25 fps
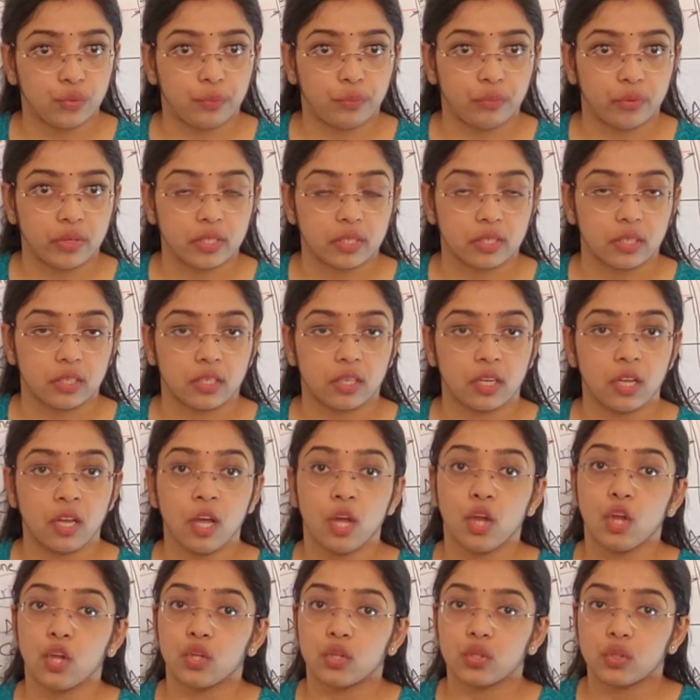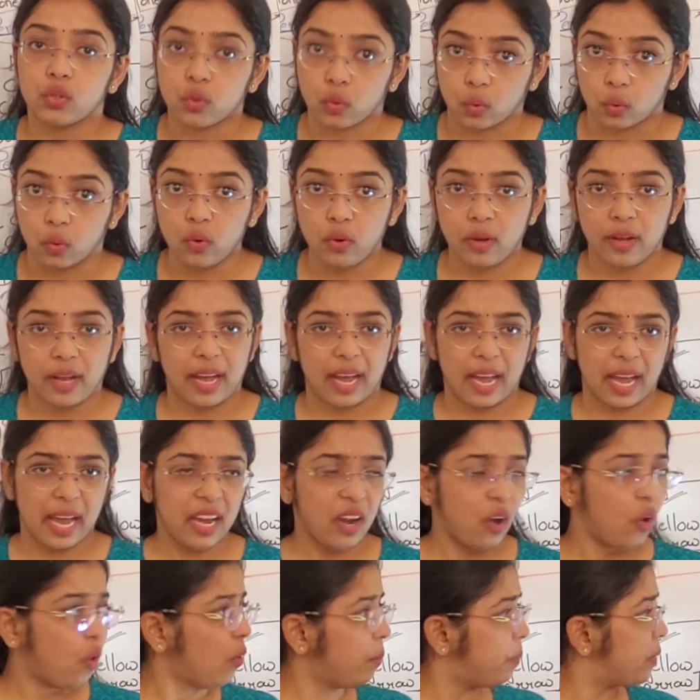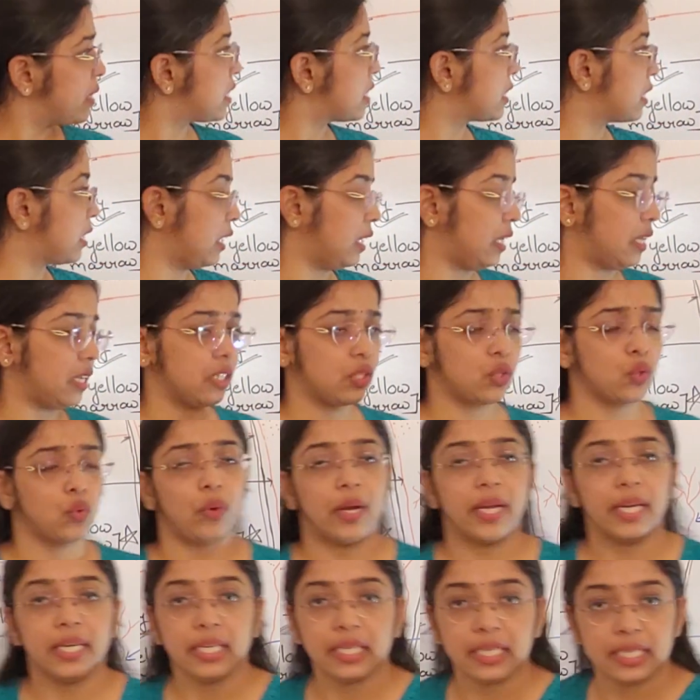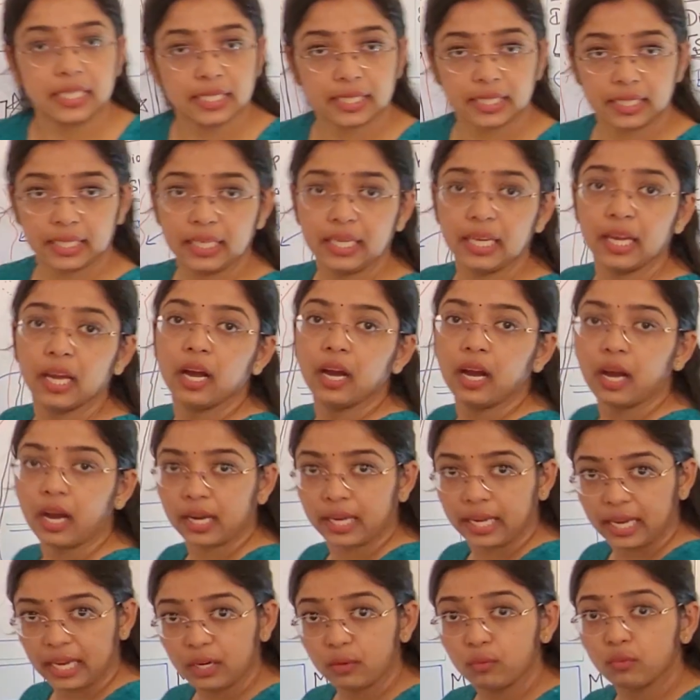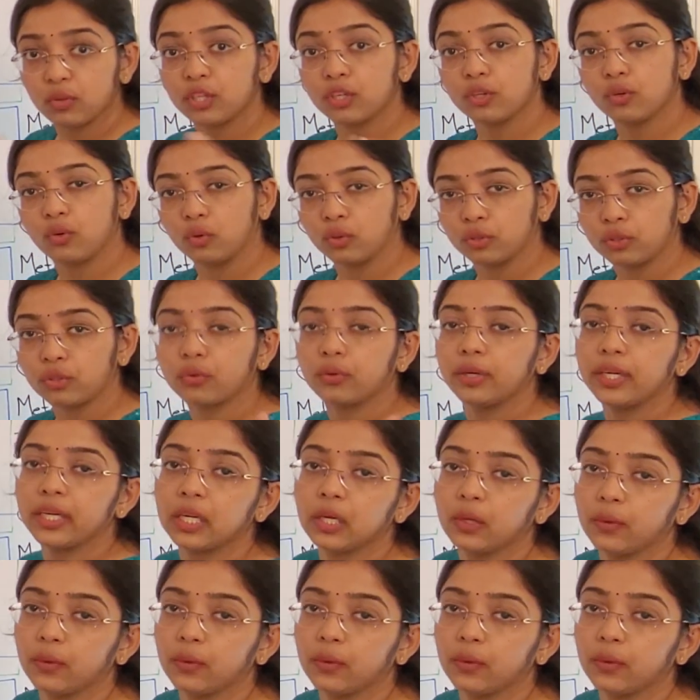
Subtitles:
present? So I hope it's clear. It's quite easy. Again, we'll go through it